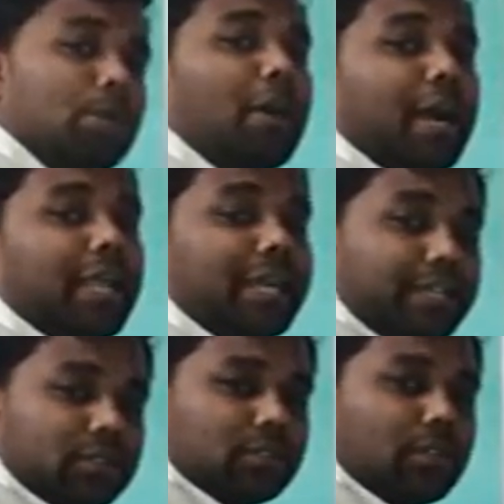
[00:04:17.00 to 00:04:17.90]
the
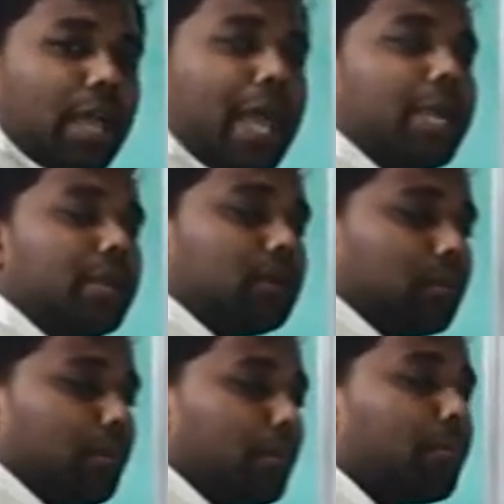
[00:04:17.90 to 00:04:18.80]
market and
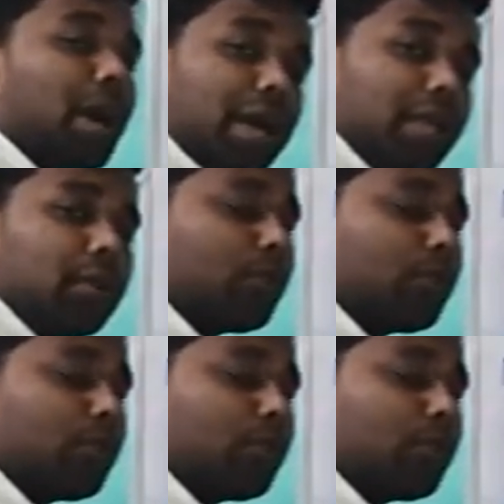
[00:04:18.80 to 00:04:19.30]
buy